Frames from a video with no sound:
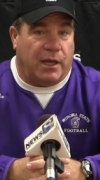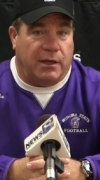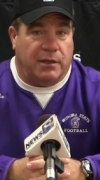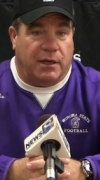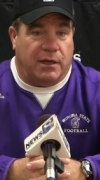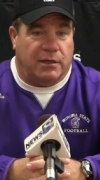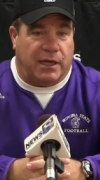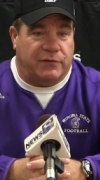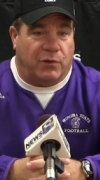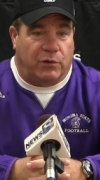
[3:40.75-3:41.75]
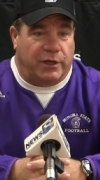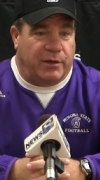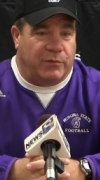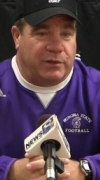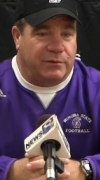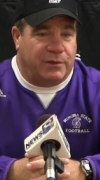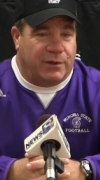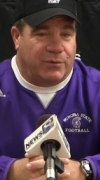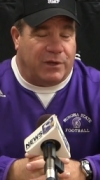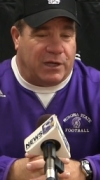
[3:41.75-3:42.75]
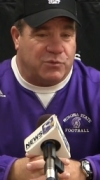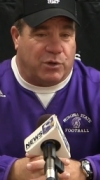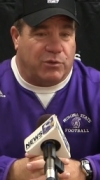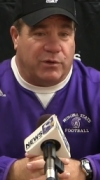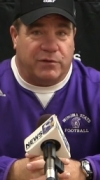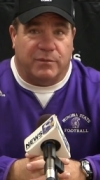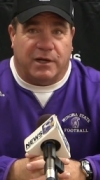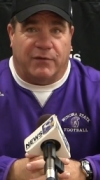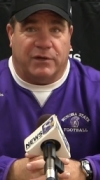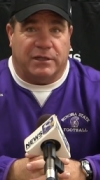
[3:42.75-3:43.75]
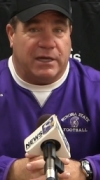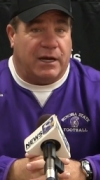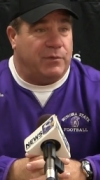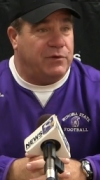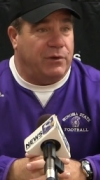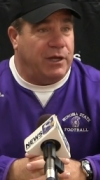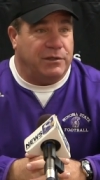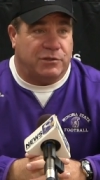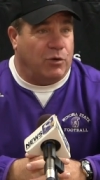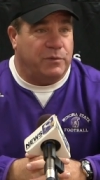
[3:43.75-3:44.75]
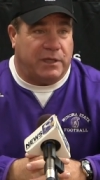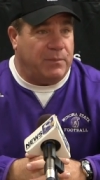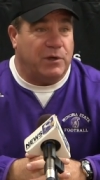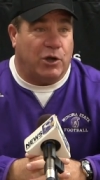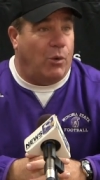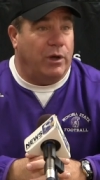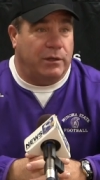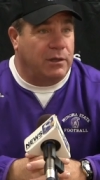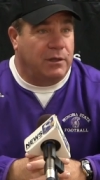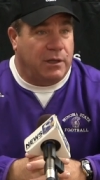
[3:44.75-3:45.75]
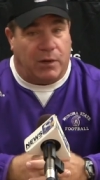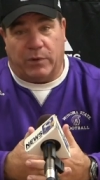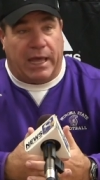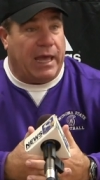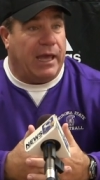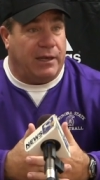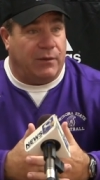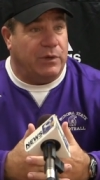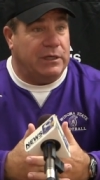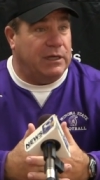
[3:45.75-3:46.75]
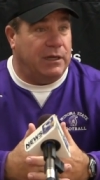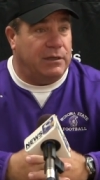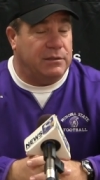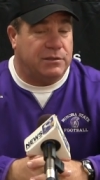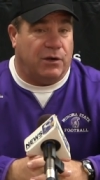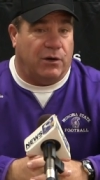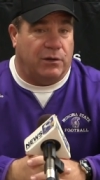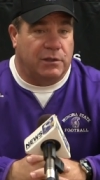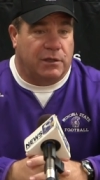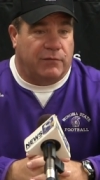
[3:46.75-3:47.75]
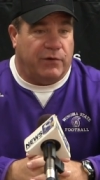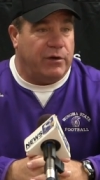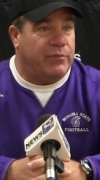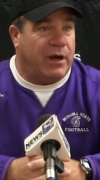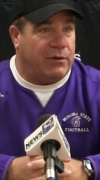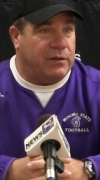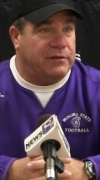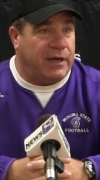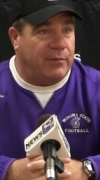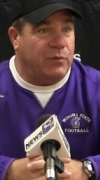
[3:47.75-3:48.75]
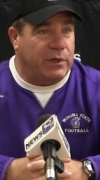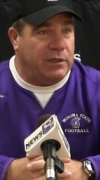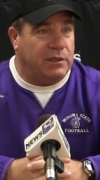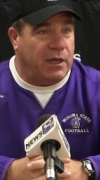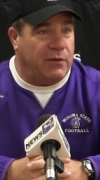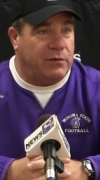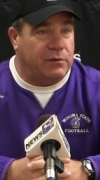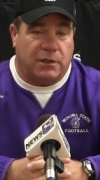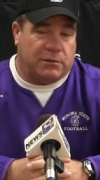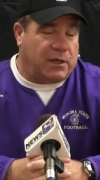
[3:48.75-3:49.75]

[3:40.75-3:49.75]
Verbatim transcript: And, uh, and I told him when, when I was working with him that I would get that opportunity. I just hope to keep it going, and we had, and we did. So very proud of the time that we had together.